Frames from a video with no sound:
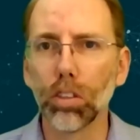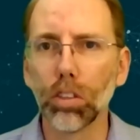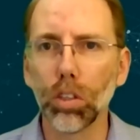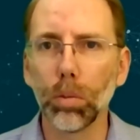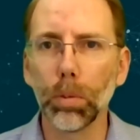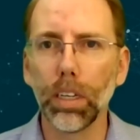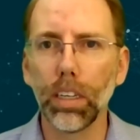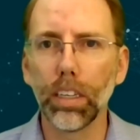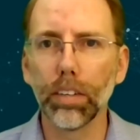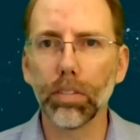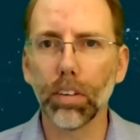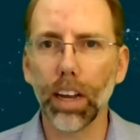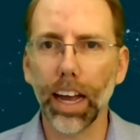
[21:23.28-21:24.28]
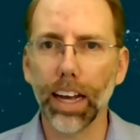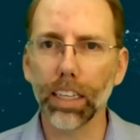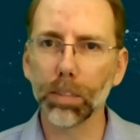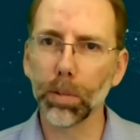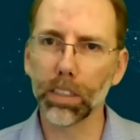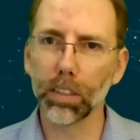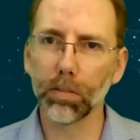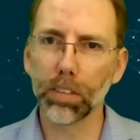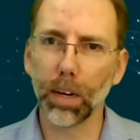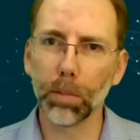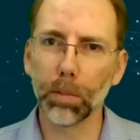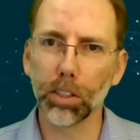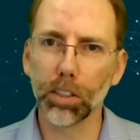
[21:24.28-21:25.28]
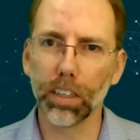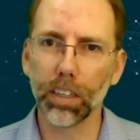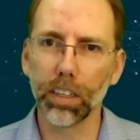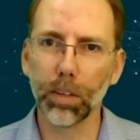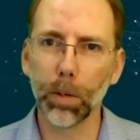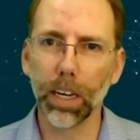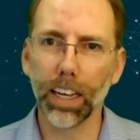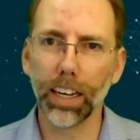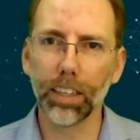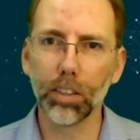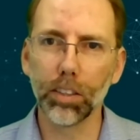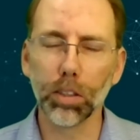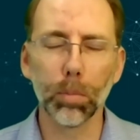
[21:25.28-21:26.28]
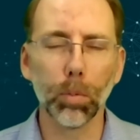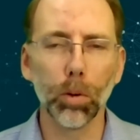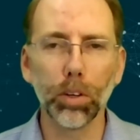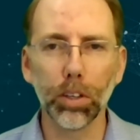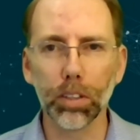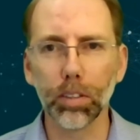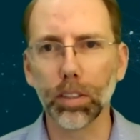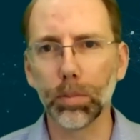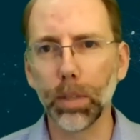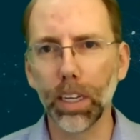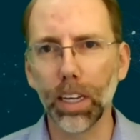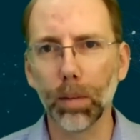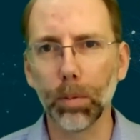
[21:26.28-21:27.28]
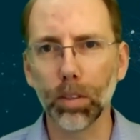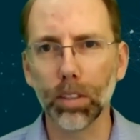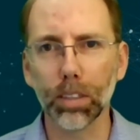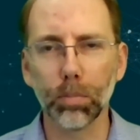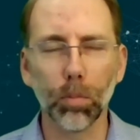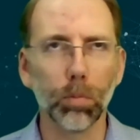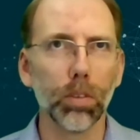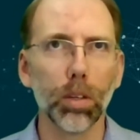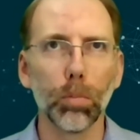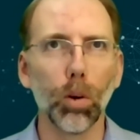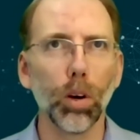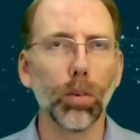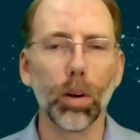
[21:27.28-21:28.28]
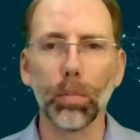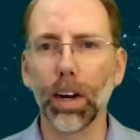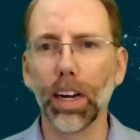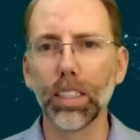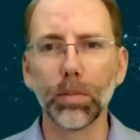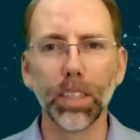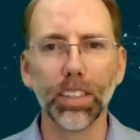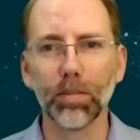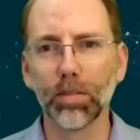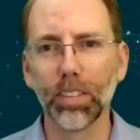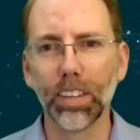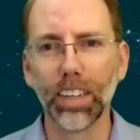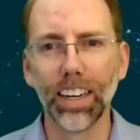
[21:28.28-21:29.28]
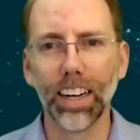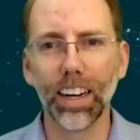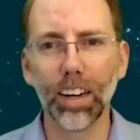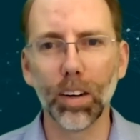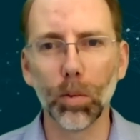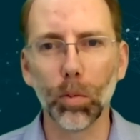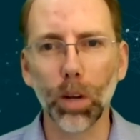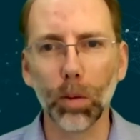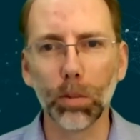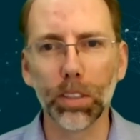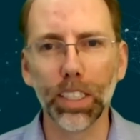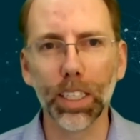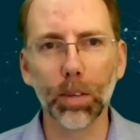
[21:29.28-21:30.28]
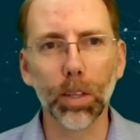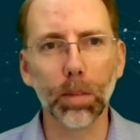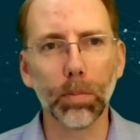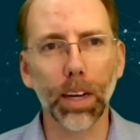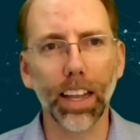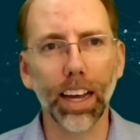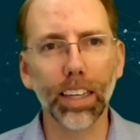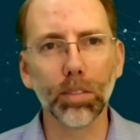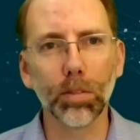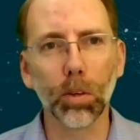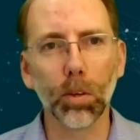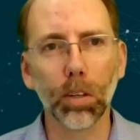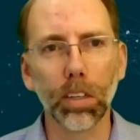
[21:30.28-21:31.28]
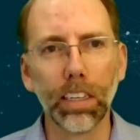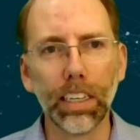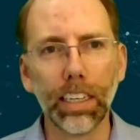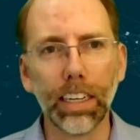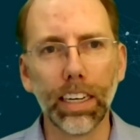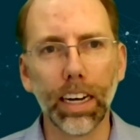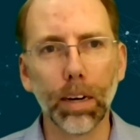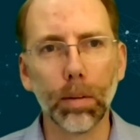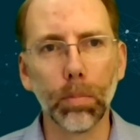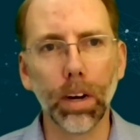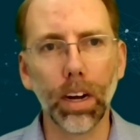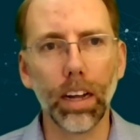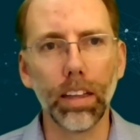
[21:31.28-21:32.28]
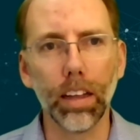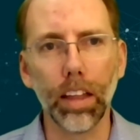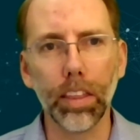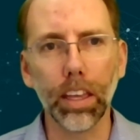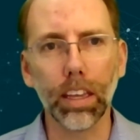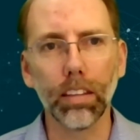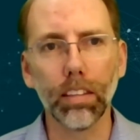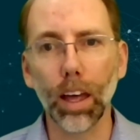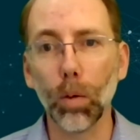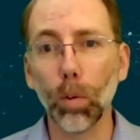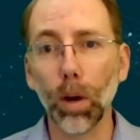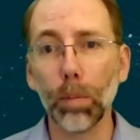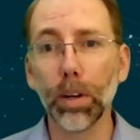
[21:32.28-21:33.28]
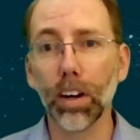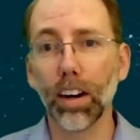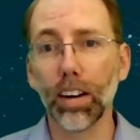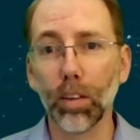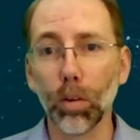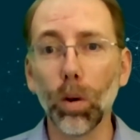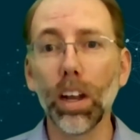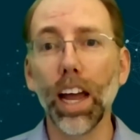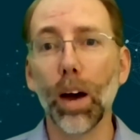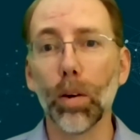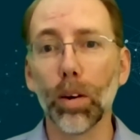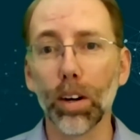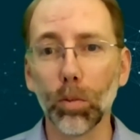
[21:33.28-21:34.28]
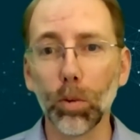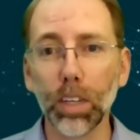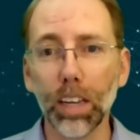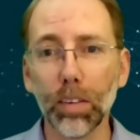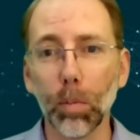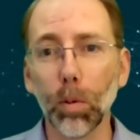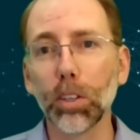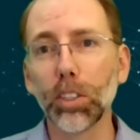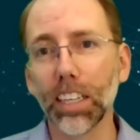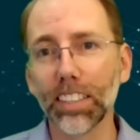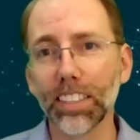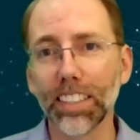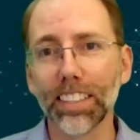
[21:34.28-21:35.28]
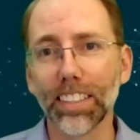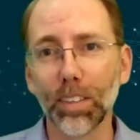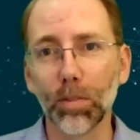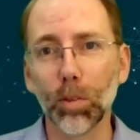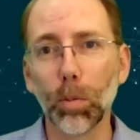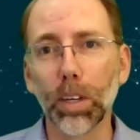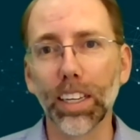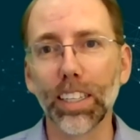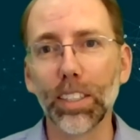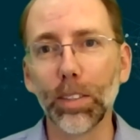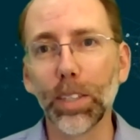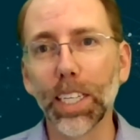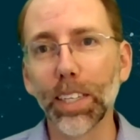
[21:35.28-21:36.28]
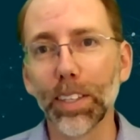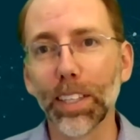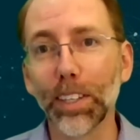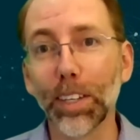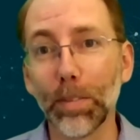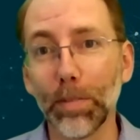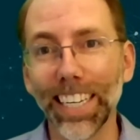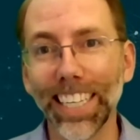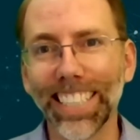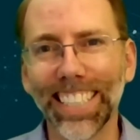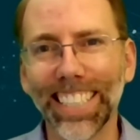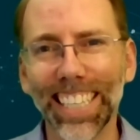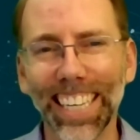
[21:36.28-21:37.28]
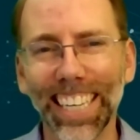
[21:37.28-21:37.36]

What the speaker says: so many different aspects of cybersecurity we can get into. The more you're speaking about this, the more it reminds me of what I was dealing with in my last role. I think that webinar, the 1 hour, will give it more justice than what we can do here in 30 minutes.